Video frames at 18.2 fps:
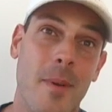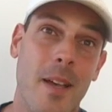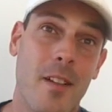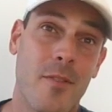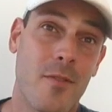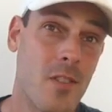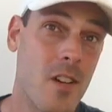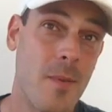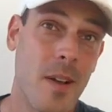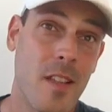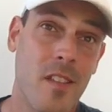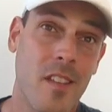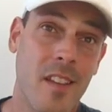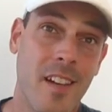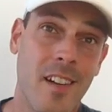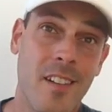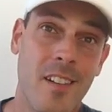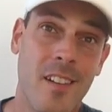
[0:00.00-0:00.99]
about three months
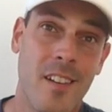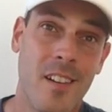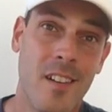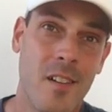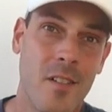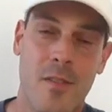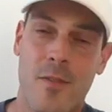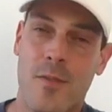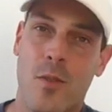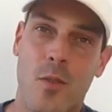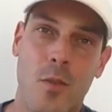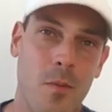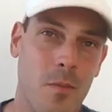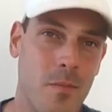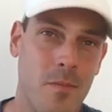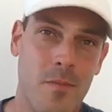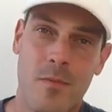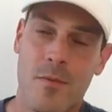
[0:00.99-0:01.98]
ago,
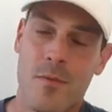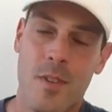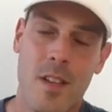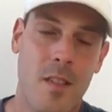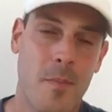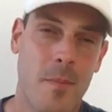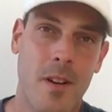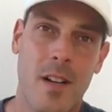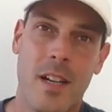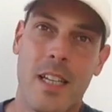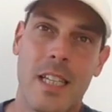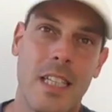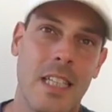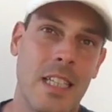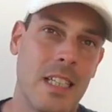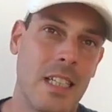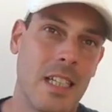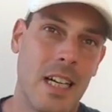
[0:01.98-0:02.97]
full respray,
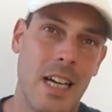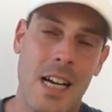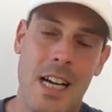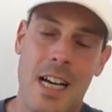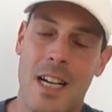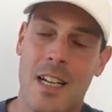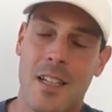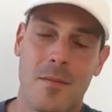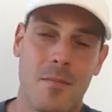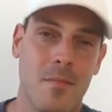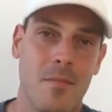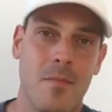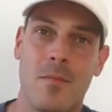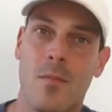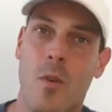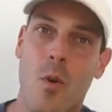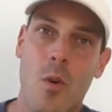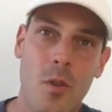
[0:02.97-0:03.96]
um,
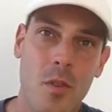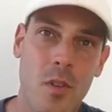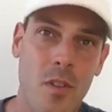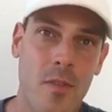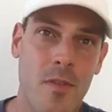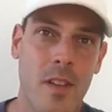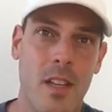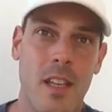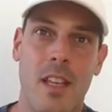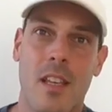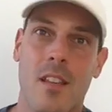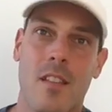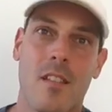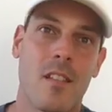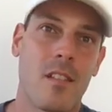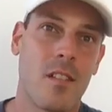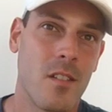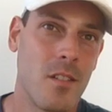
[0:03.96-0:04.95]
all new
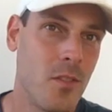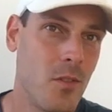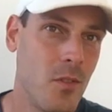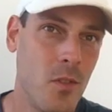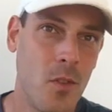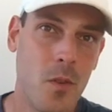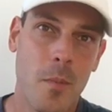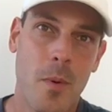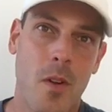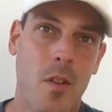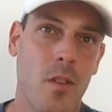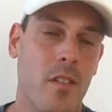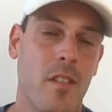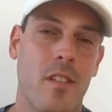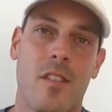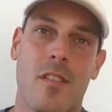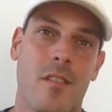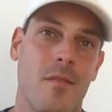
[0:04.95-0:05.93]
fittings, new
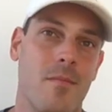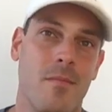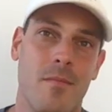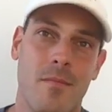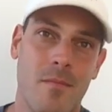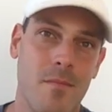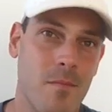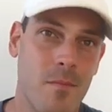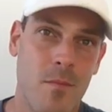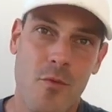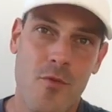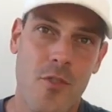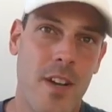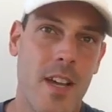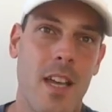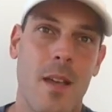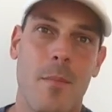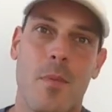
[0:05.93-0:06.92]
bolts,
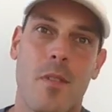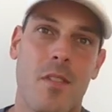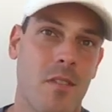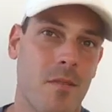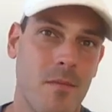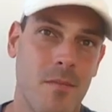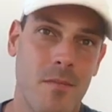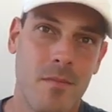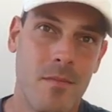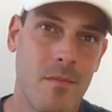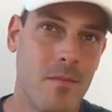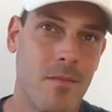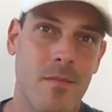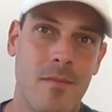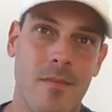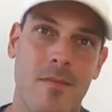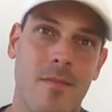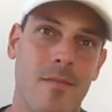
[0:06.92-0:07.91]
trams. Apparently, got
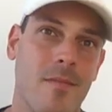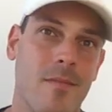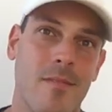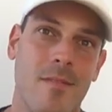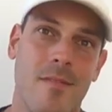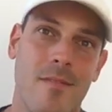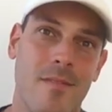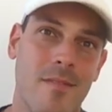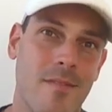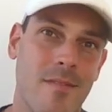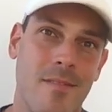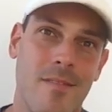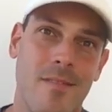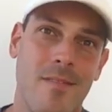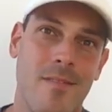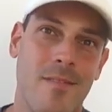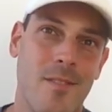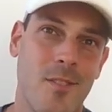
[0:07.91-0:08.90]
a hangover as well
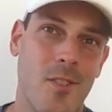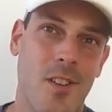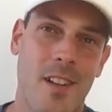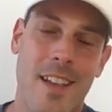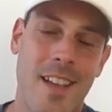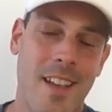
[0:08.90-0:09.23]
got